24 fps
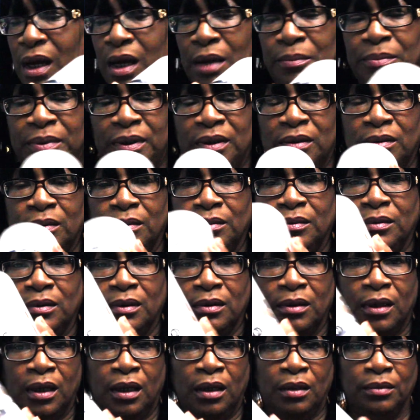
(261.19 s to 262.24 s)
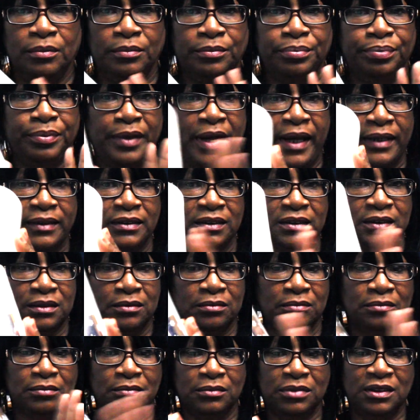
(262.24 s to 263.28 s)
I've been
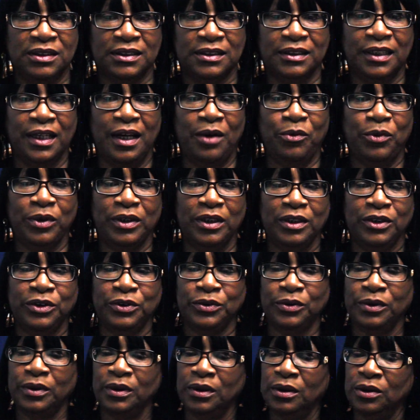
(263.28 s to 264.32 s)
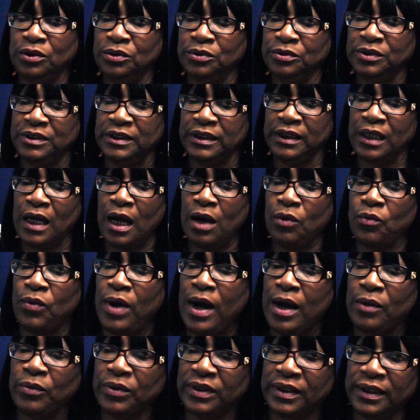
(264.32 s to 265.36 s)
practicing. I want to do a little
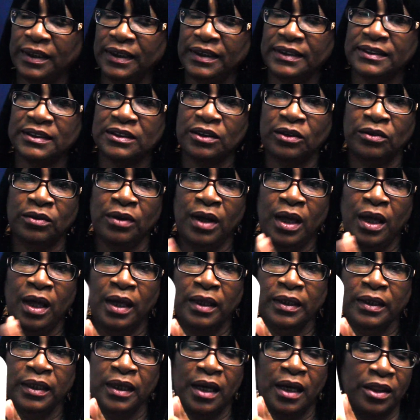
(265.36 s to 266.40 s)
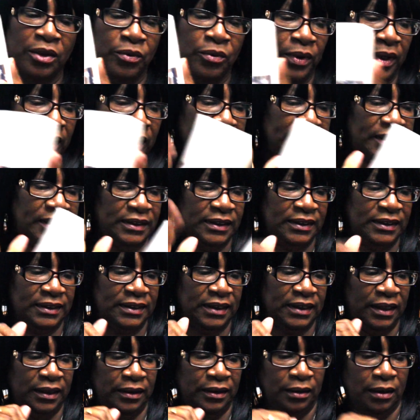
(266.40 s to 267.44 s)
DIY with these, so the other one
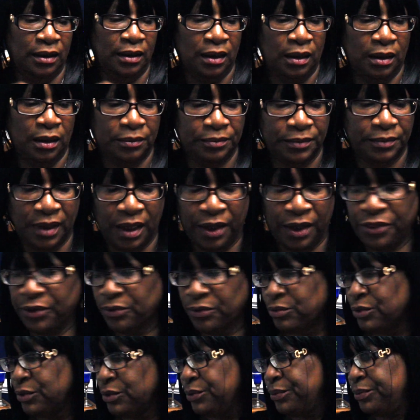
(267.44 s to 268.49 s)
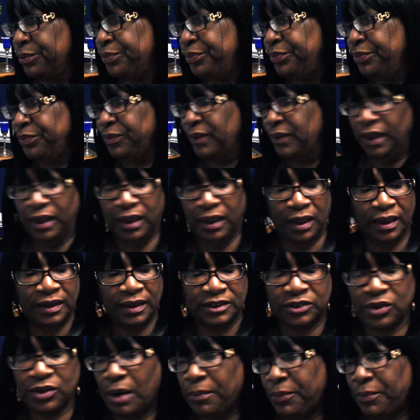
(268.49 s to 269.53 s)
is in the other room.
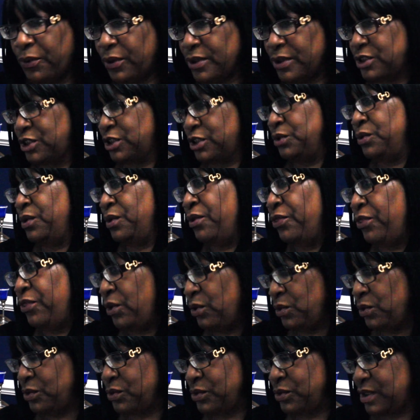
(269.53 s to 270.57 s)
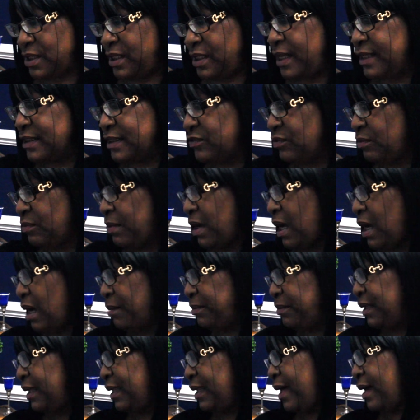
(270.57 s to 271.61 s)
And so I bought two of those, and that's from
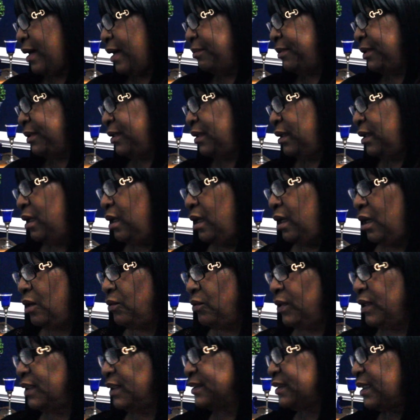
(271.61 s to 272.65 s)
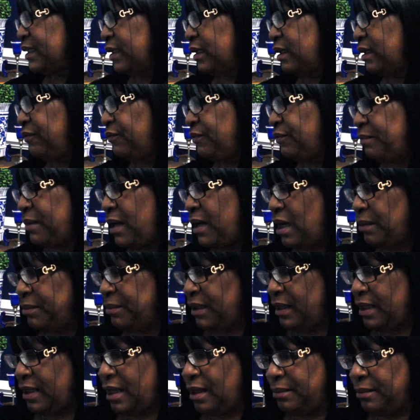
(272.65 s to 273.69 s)
Hobby Lobby. What else I get from
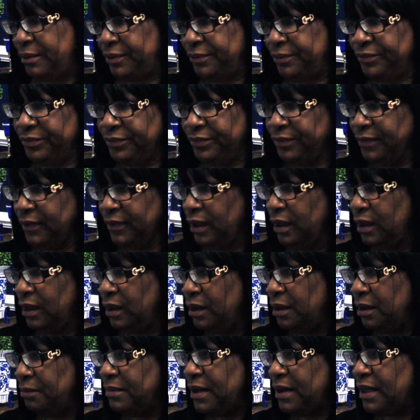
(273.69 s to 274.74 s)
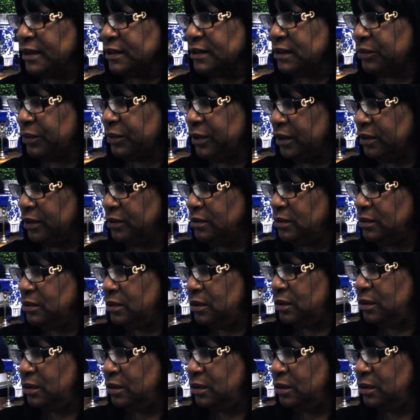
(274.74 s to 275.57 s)
Hobby Lobby? I might as well.